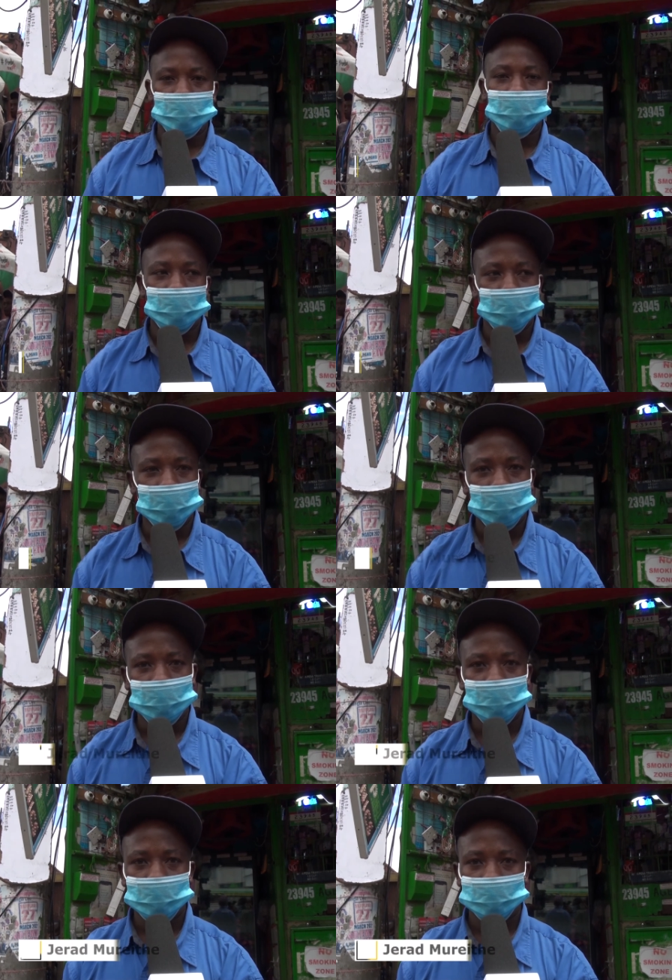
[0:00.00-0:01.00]
Gerard
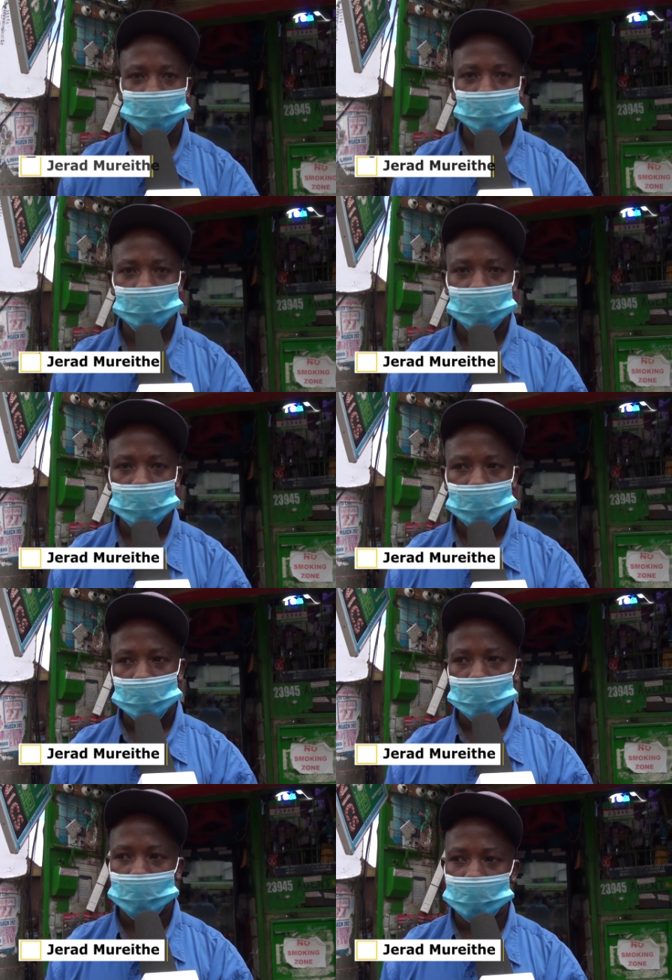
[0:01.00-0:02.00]
Mureithi.
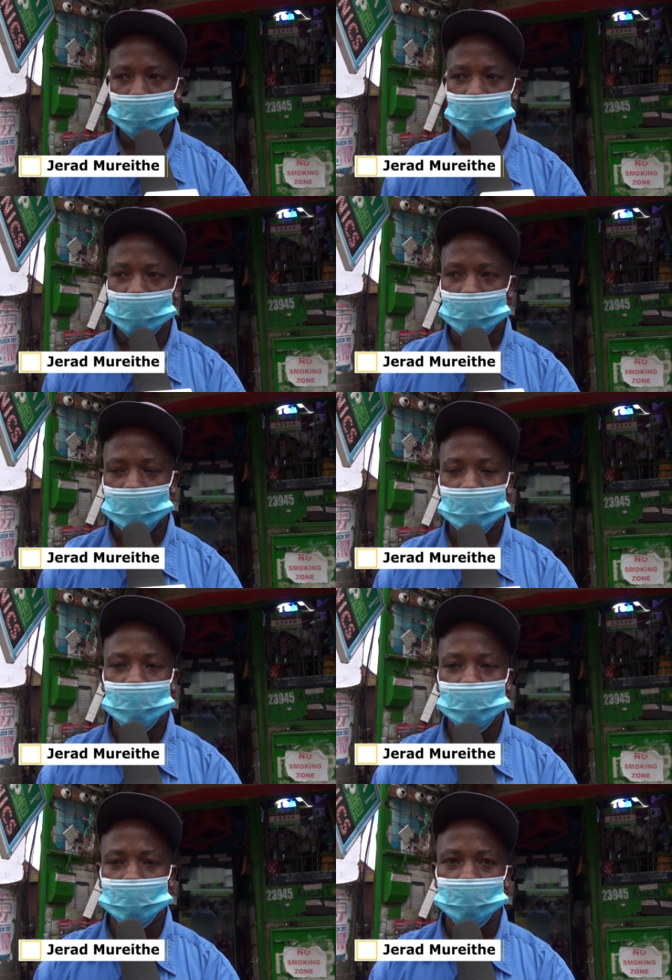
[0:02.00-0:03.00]
Okay,
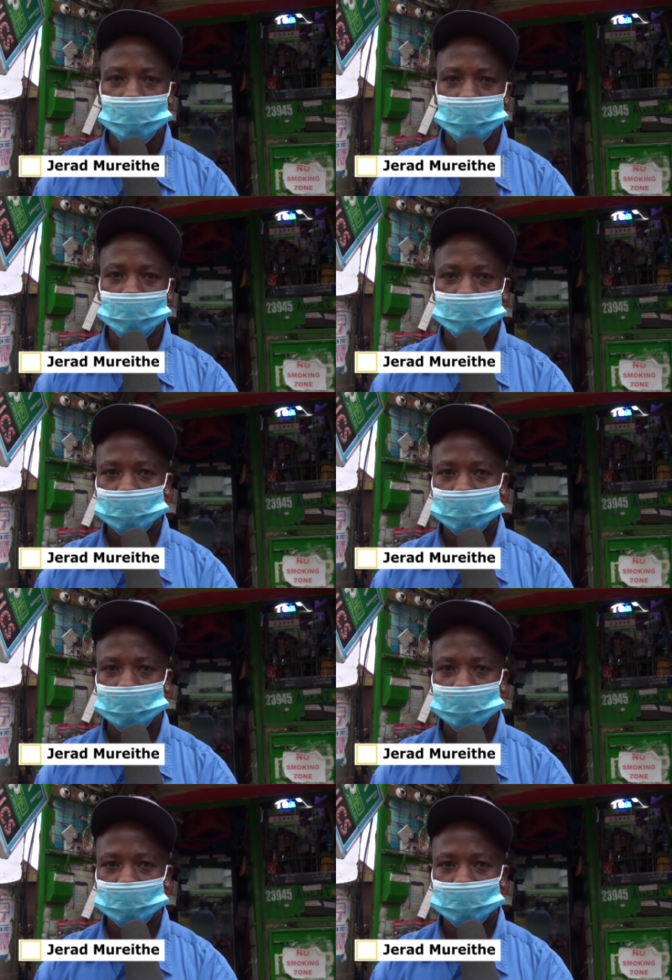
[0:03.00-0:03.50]
naielewa kidogo.